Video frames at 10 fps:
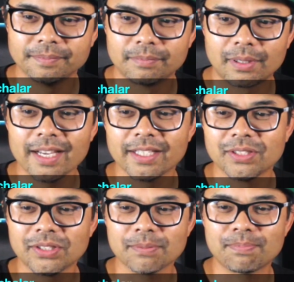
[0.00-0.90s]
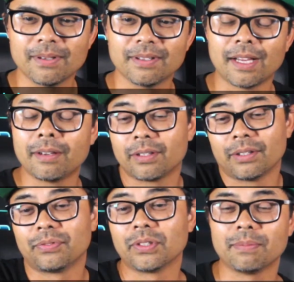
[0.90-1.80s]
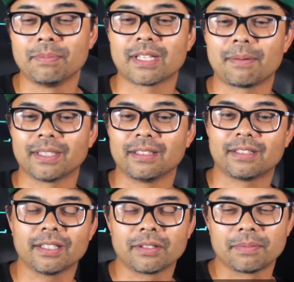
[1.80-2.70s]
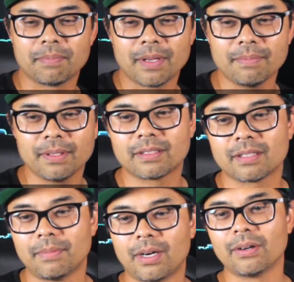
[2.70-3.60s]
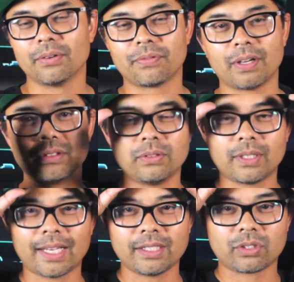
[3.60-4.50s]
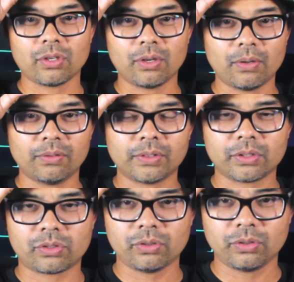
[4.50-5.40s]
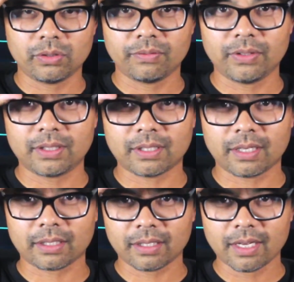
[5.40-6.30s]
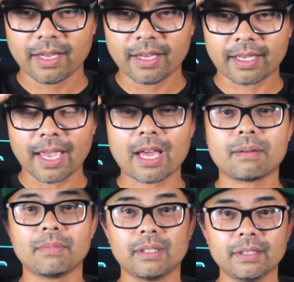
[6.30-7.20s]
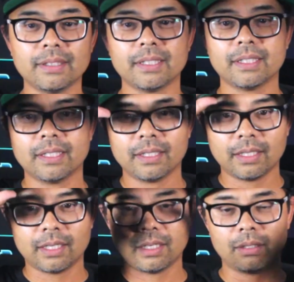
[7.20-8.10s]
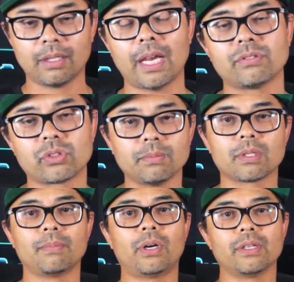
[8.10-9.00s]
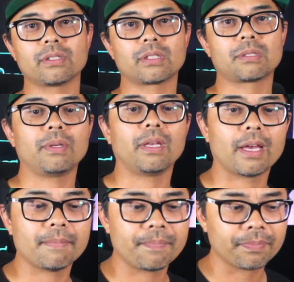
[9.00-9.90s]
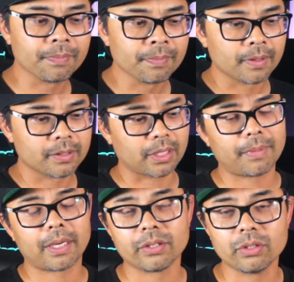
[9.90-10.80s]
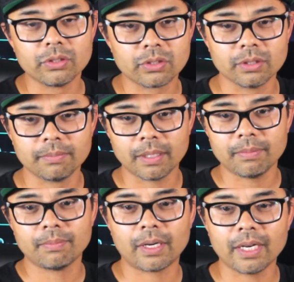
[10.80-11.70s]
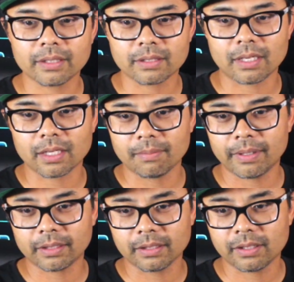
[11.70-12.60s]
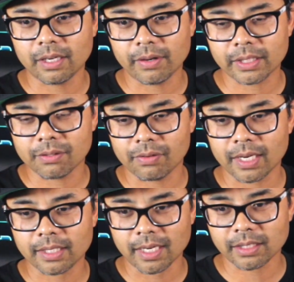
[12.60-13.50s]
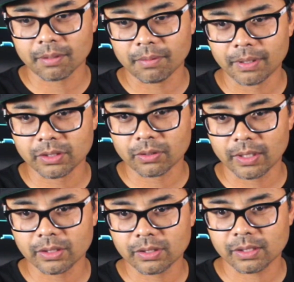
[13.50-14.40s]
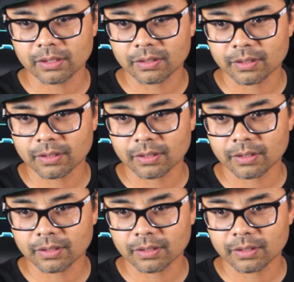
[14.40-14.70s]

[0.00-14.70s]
Brian, you should. I don't know if you're going to be talking about the Integra, but maybe tomorrow, if all of you guys go over to the VTech Academy live stream tomorrow at 6 p.m. Check them out on YouTube. Maybe Brian could talk about the CRX if you guys ask him a bunch of questions.